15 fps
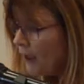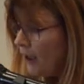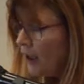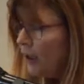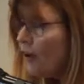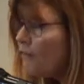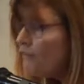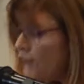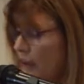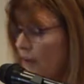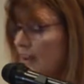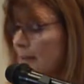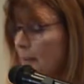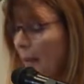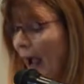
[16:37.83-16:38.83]
You know, fear
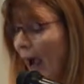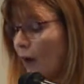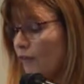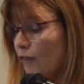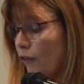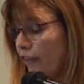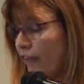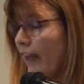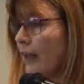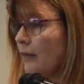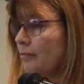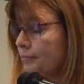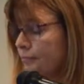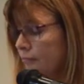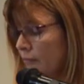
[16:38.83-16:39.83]
is a powerful thing.
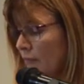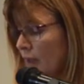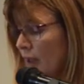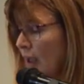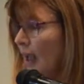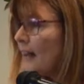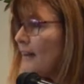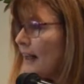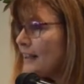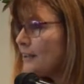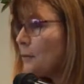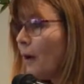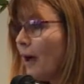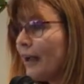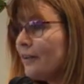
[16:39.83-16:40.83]
And that's
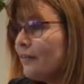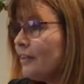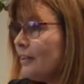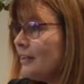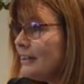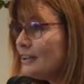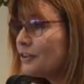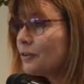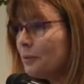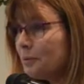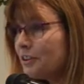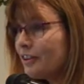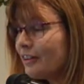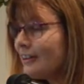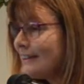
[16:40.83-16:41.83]
why even this
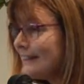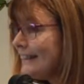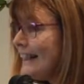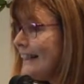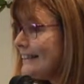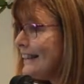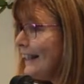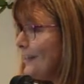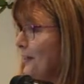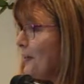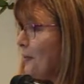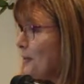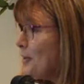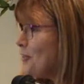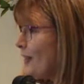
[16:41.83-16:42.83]
scripture, it says that, you know,
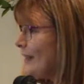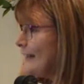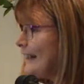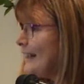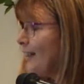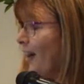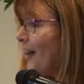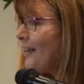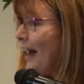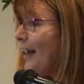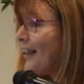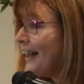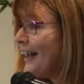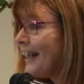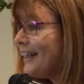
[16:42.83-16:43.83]
if we trust in God,
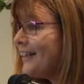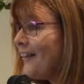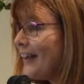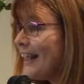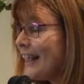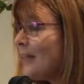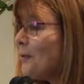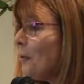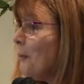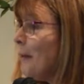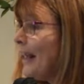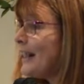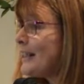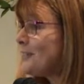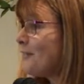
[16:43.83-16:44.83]
that, you know, he will
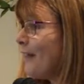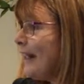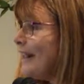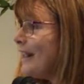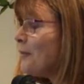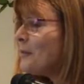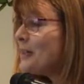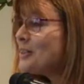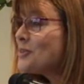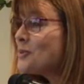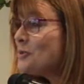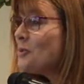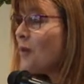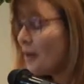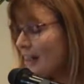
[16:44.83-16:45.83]
make us radiant. We
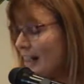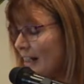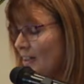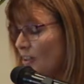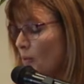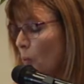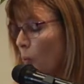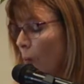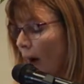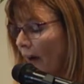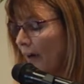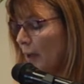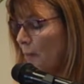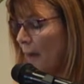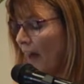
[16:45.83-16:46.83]
do not need to
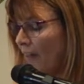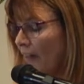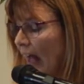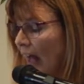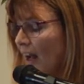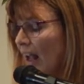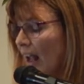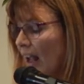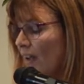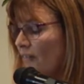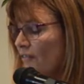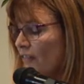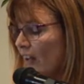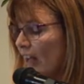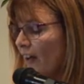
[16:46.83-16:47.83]
worry about that.
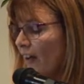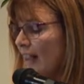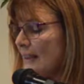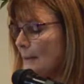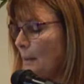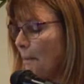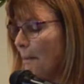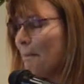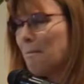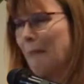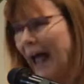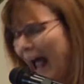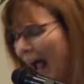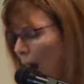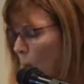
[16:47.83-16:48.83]
Fear is
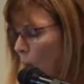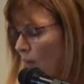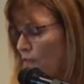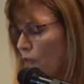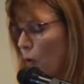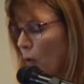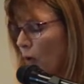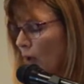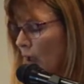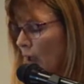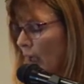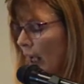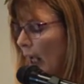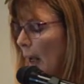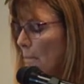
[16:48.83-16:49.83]
powerful.
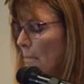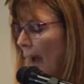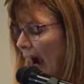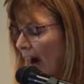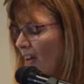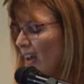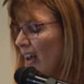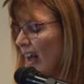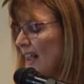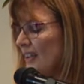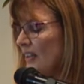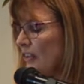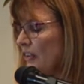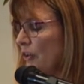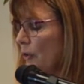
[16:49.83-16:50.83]
It
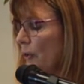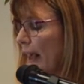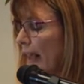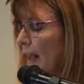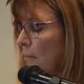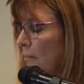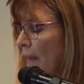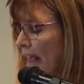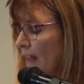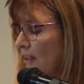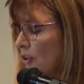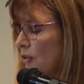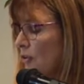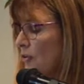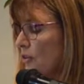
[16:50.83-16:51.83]
paralyzes you. It
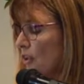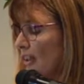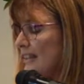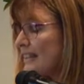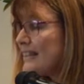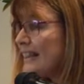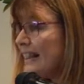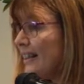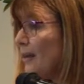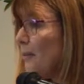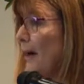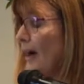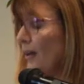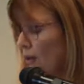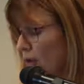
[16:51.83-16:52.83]
makes you just think
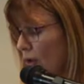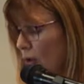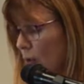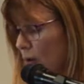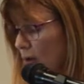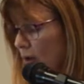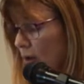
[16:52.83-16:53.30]
about you.